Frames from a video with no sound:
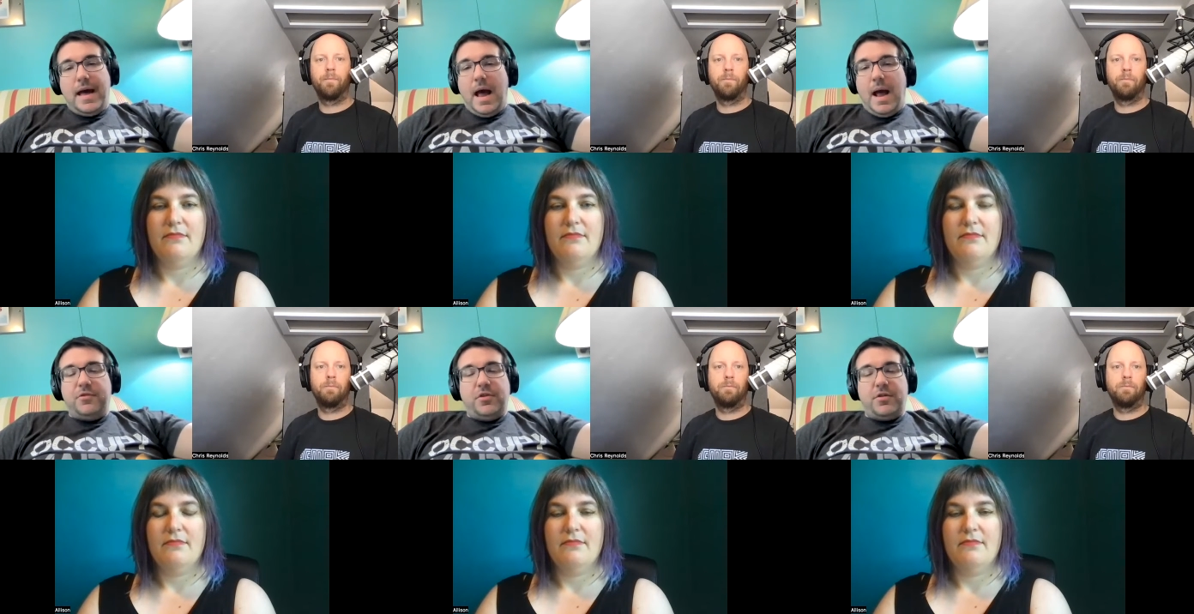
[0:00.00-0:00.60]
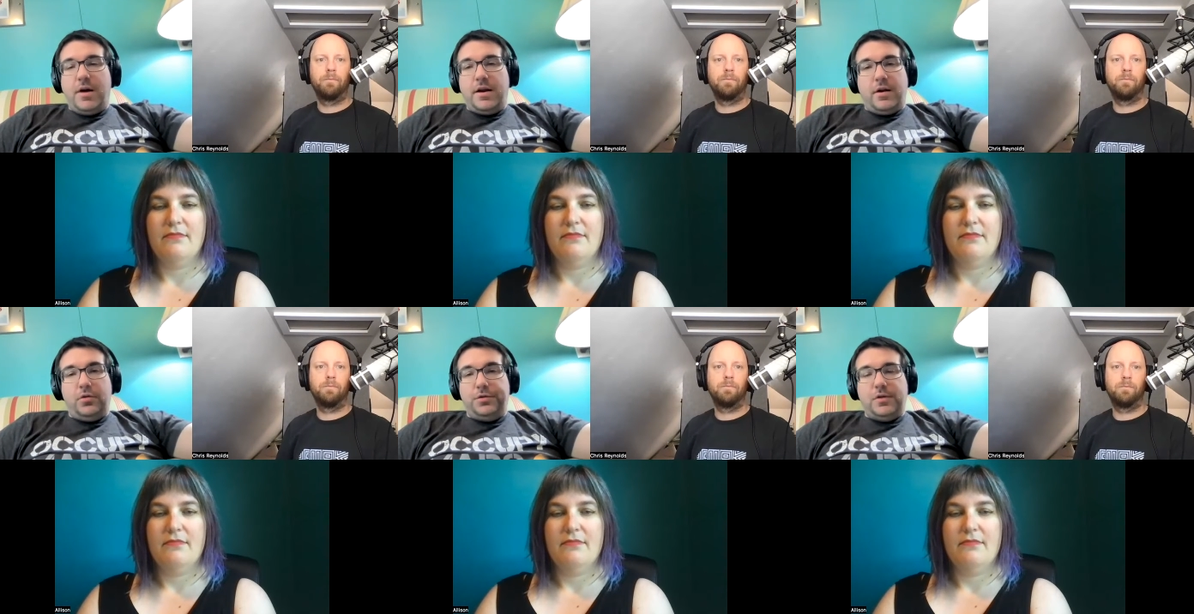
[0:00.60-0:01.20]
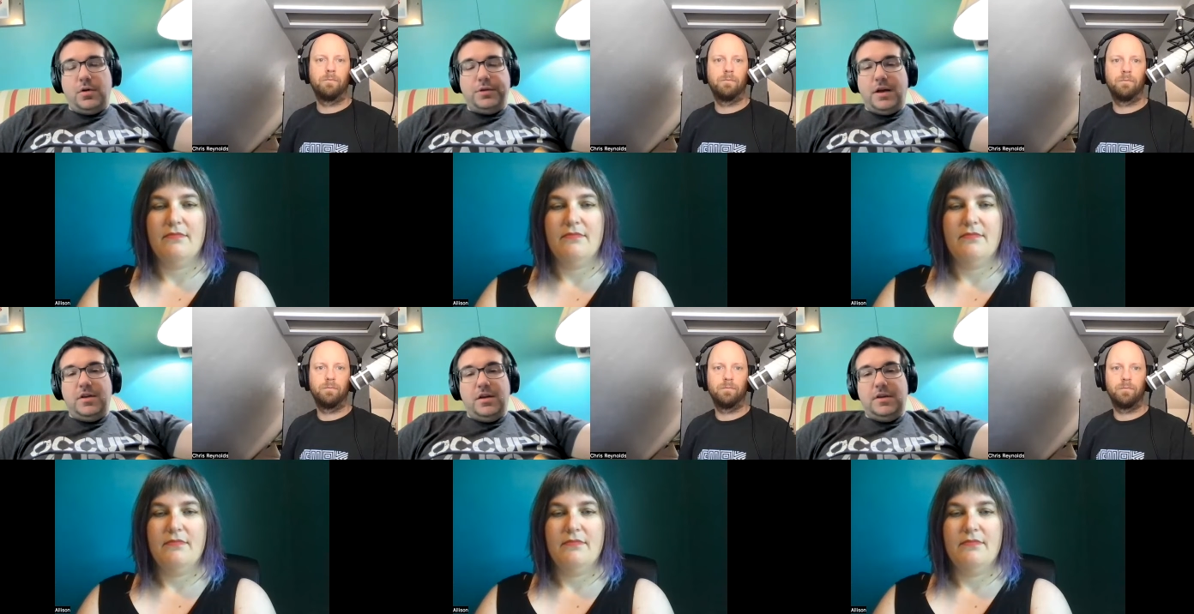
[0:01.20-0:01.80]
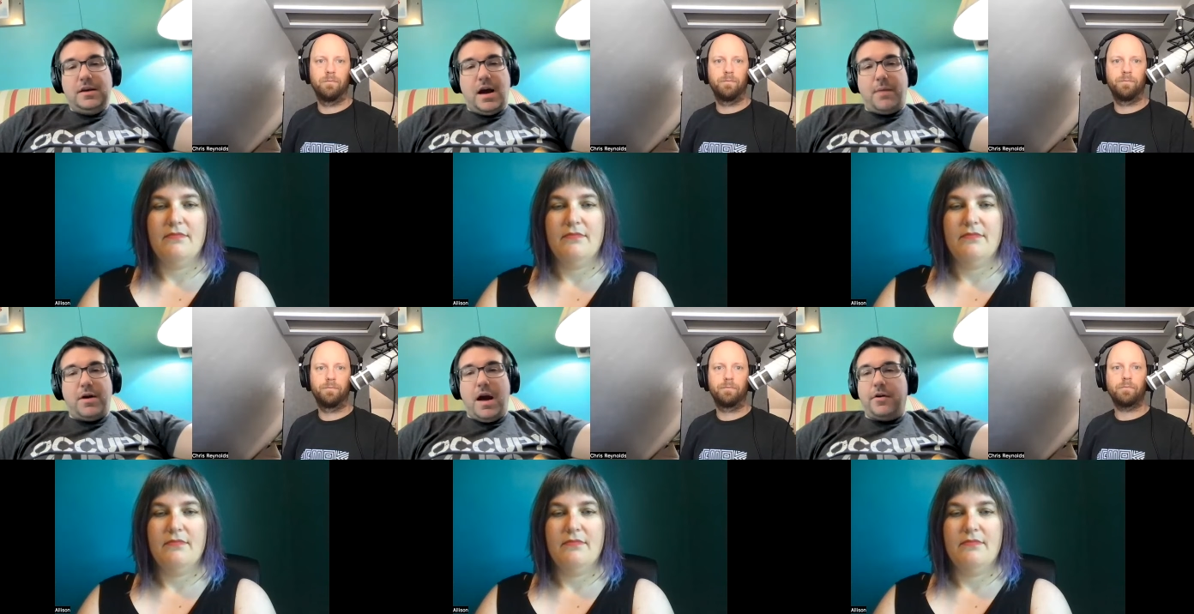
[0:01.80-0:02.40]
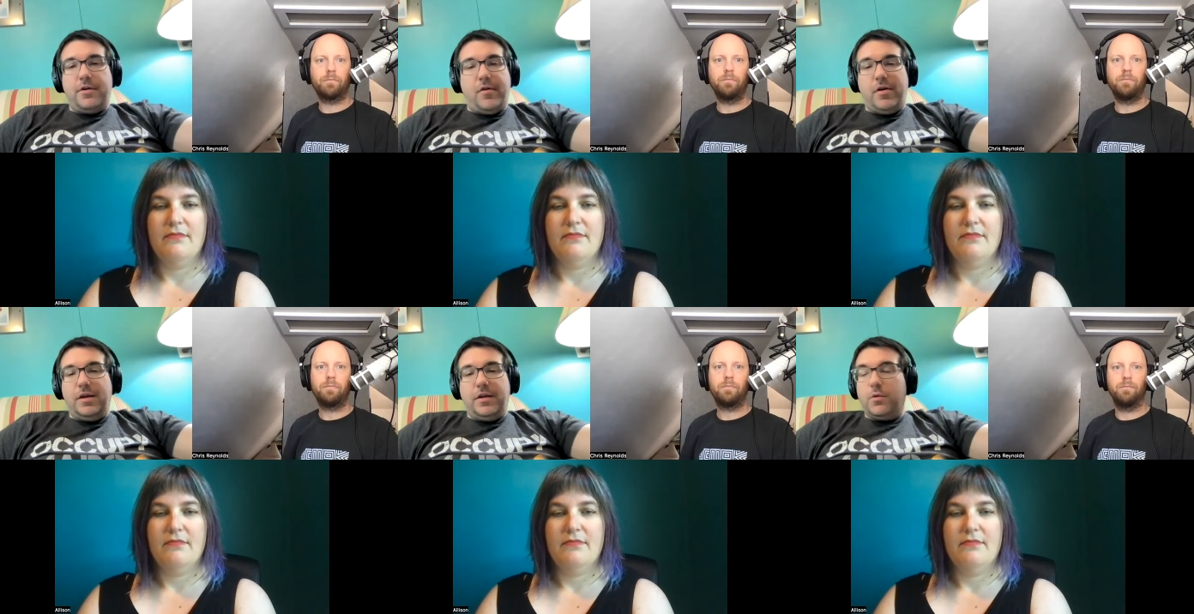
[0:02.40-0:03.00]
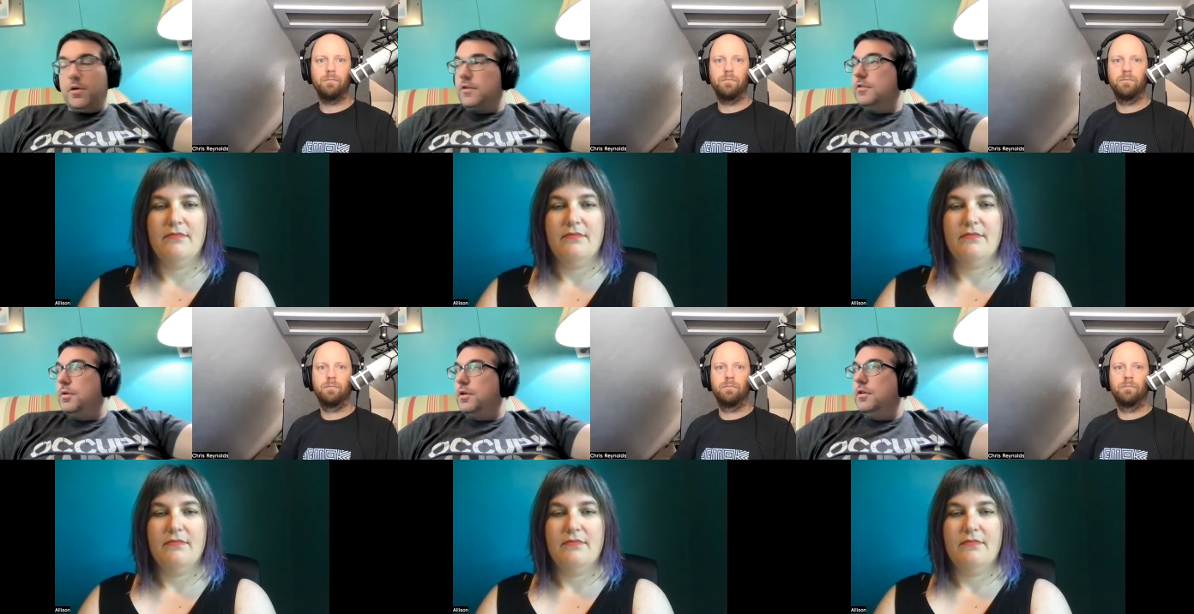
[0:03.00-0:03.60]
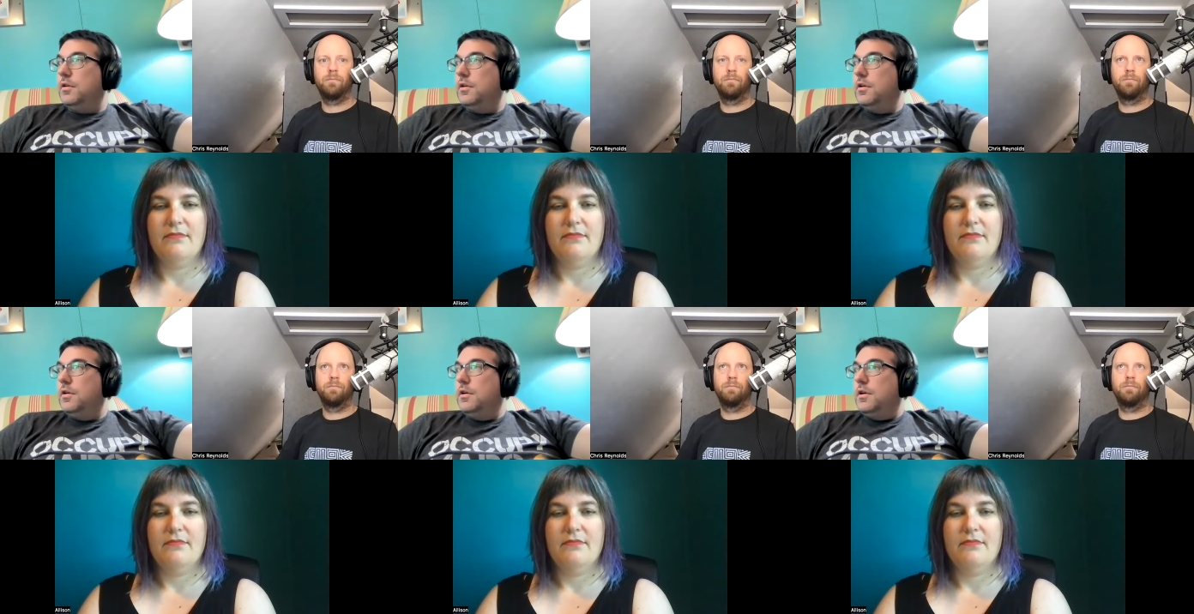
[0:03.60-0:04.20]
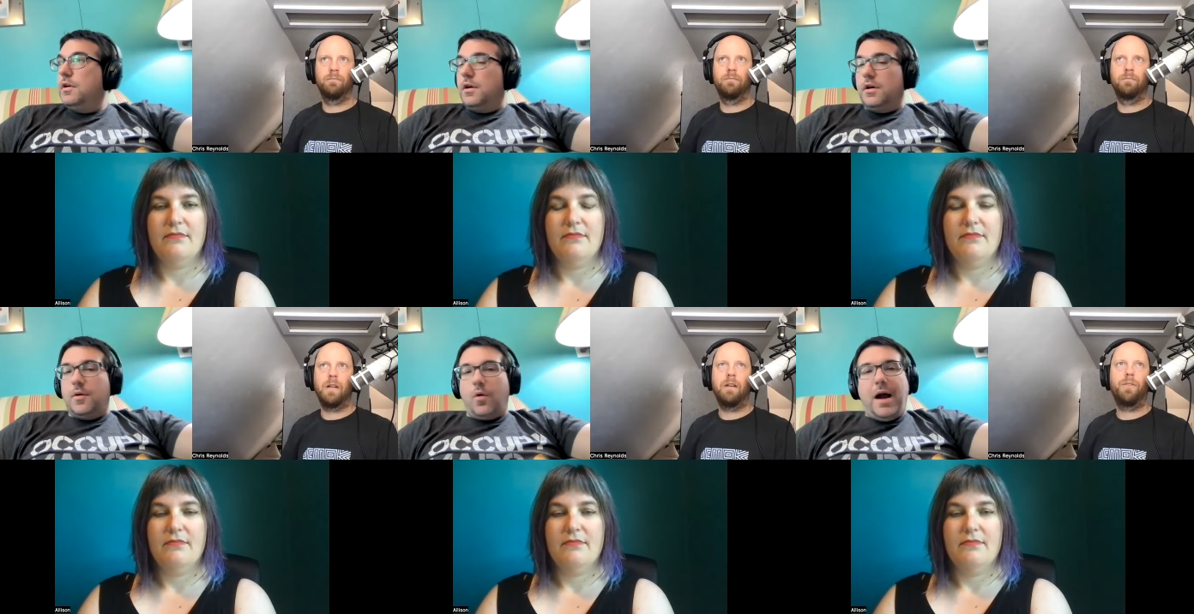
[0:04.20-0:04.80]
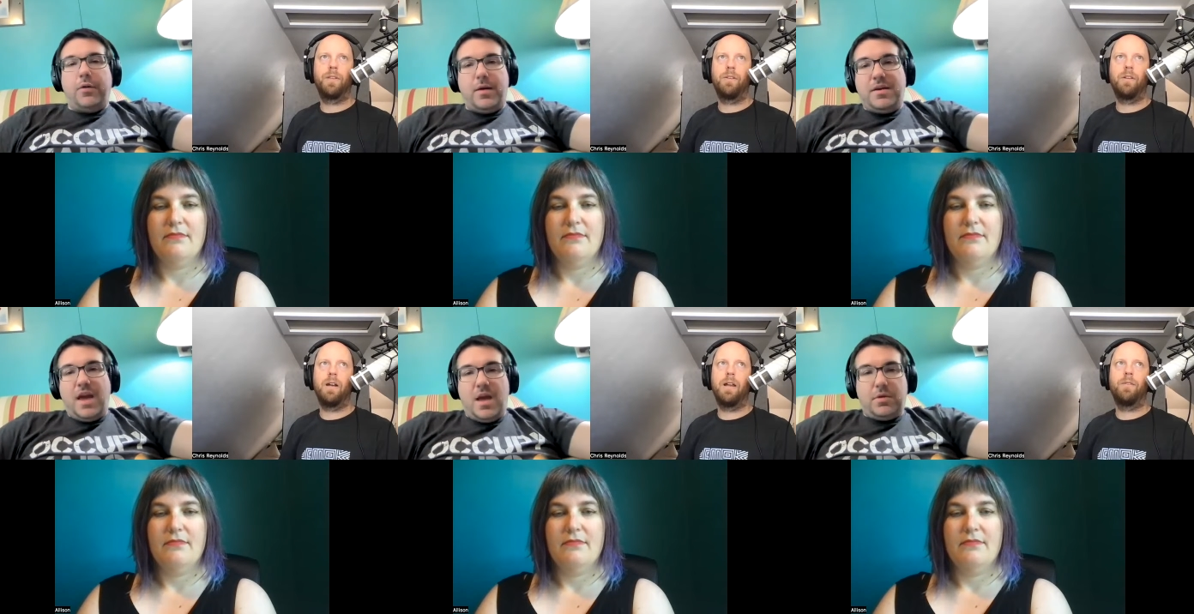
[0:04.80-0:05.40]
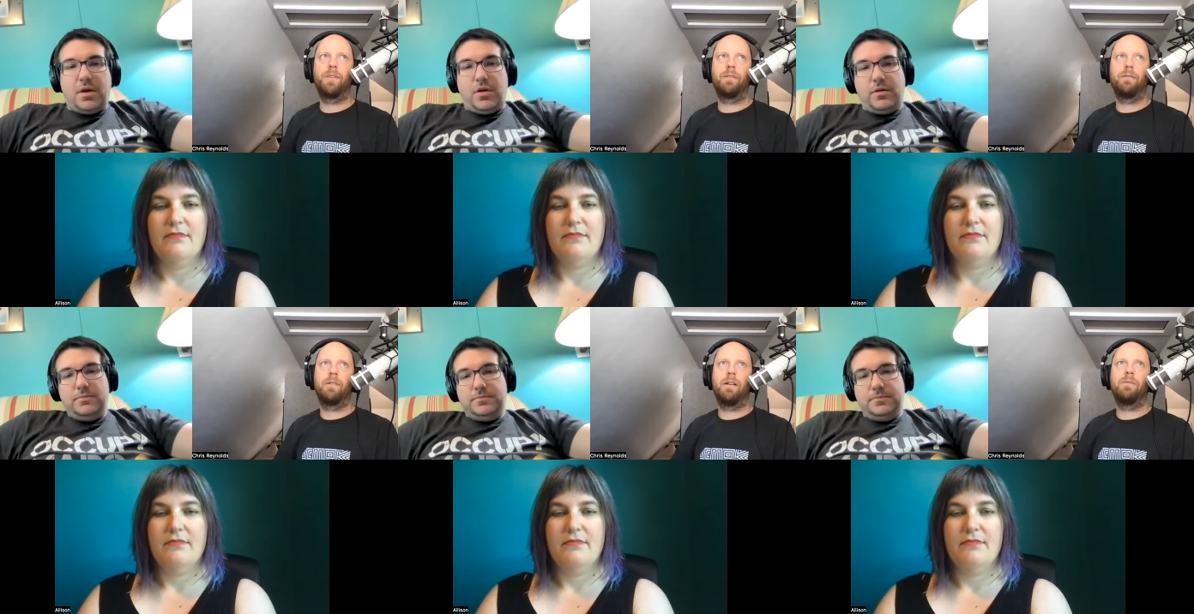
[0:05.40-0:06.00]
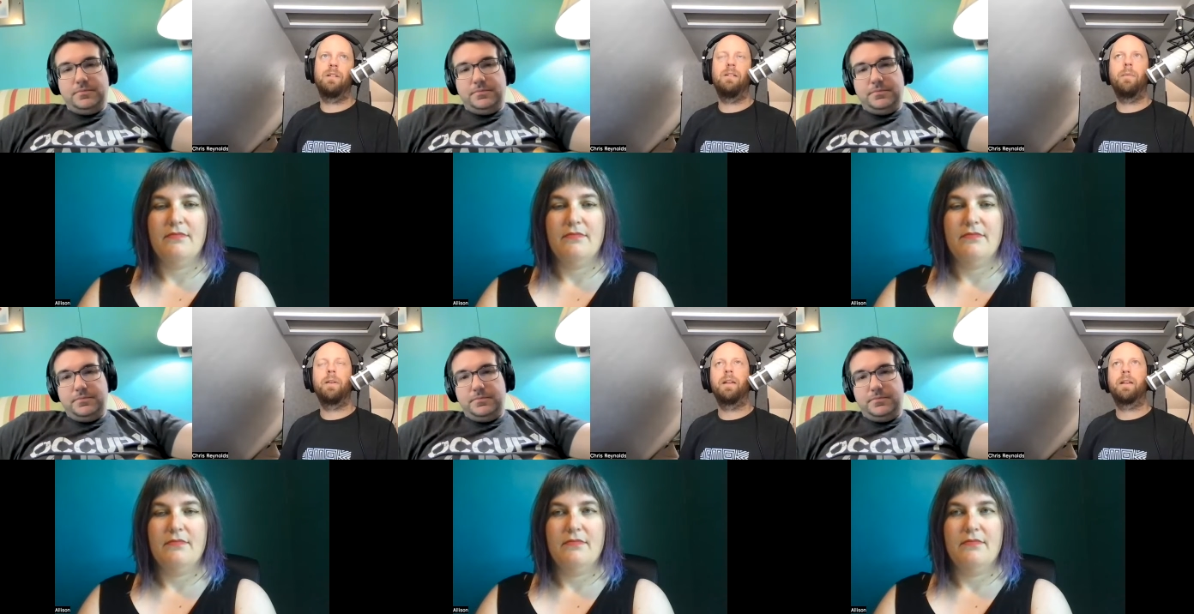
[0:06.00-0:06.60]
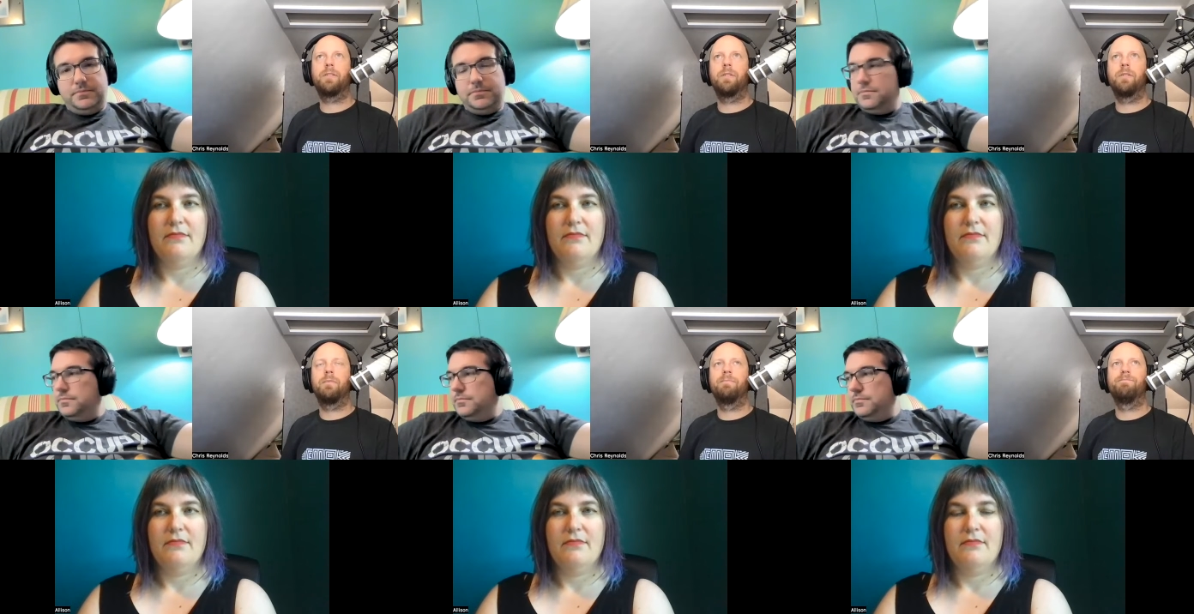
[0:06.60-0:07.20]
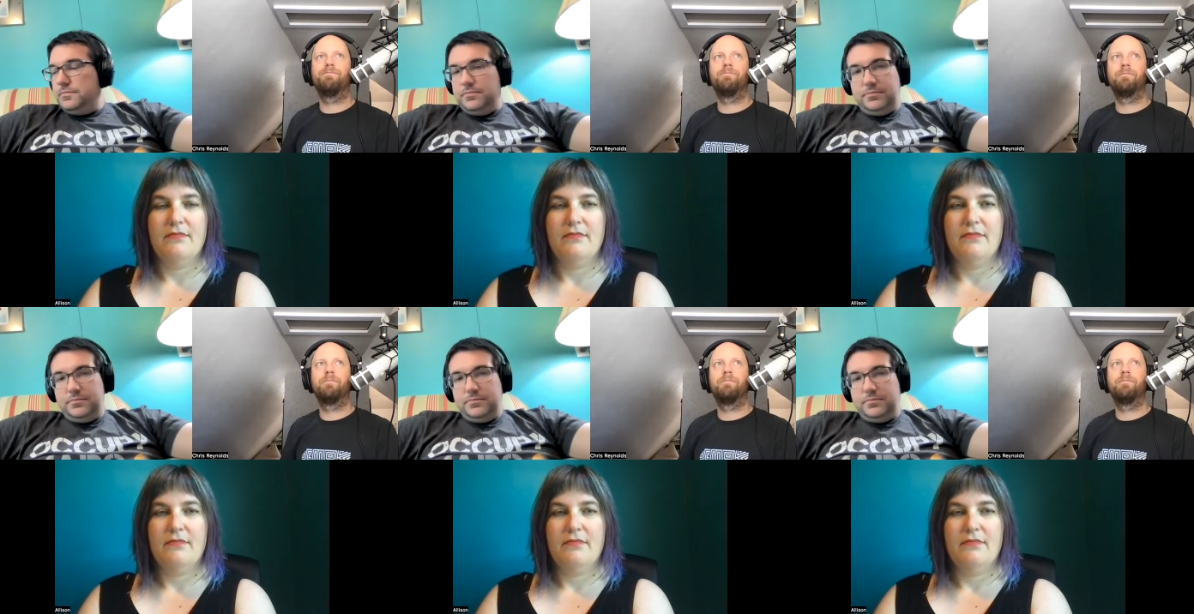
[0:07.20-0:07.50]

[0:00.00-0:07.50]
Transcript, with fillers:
Speaker 1: I'm sure they're running on old old AT and T copper. I don't know how any of that works, but uh, or how they. I don't
Speaker 2: think. Uh, well, I mean, I guess you. Mm,